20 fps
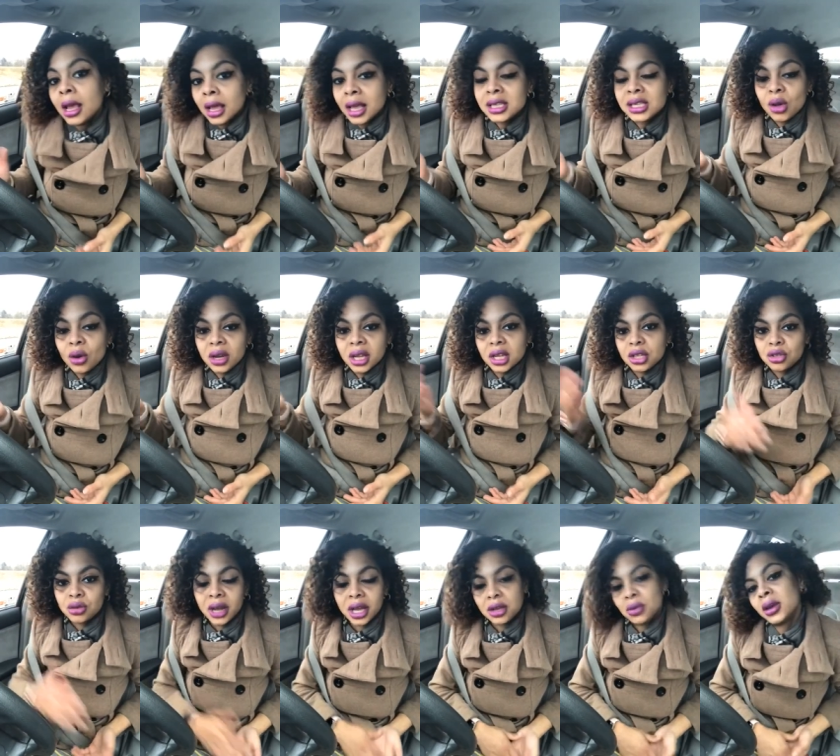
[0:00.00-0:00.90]
because he gonna look at
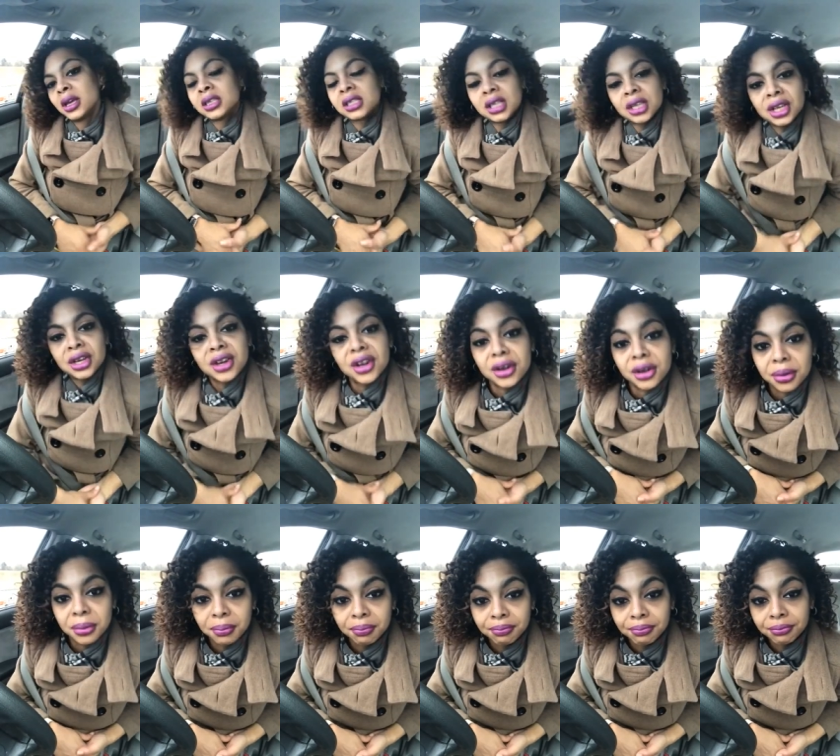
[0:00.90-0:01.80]
you like you're
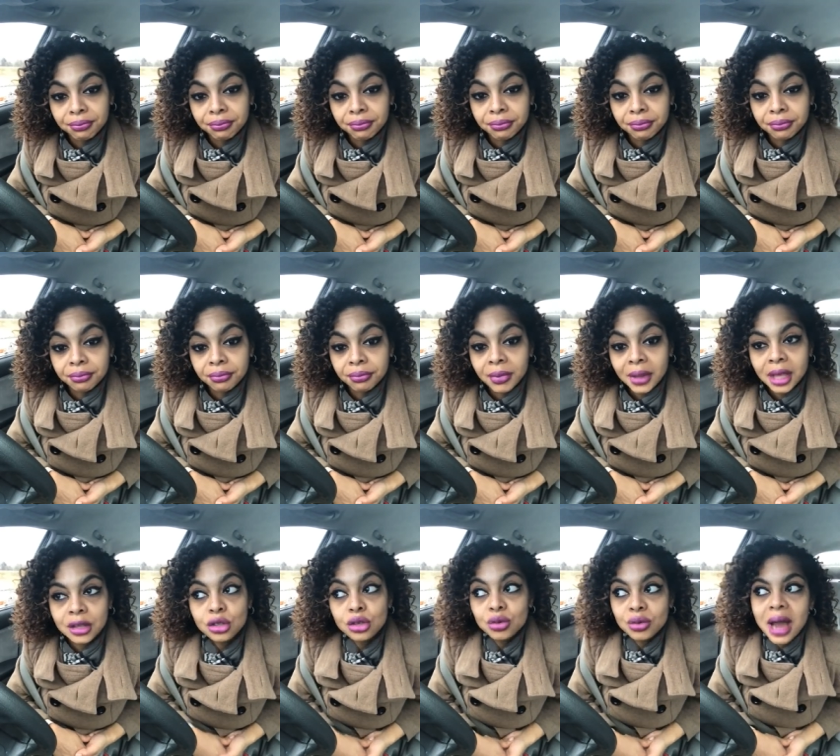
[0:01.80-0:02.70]
insecure.
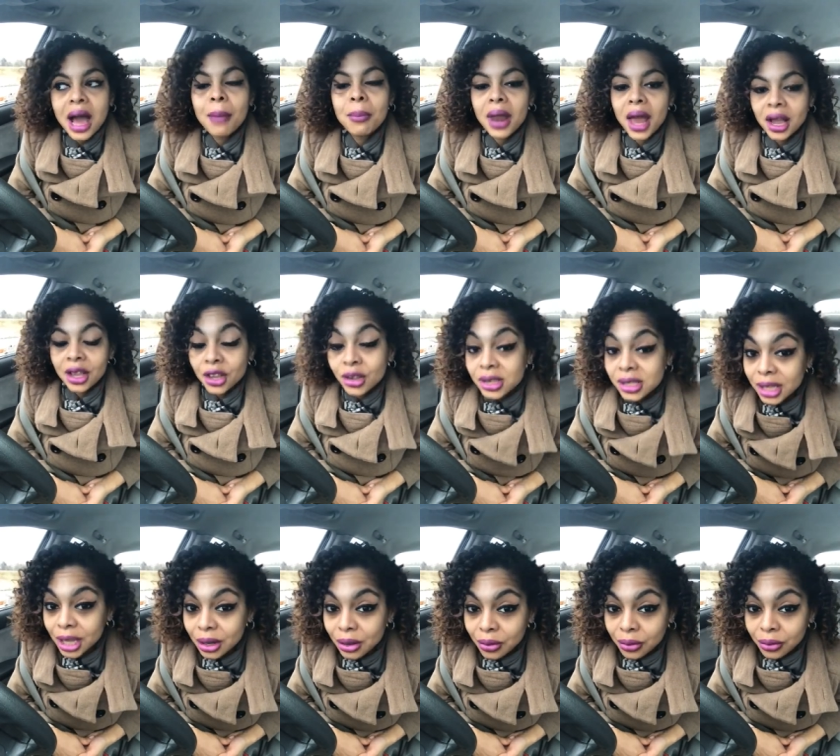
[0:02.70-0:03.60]
Do not block yourself.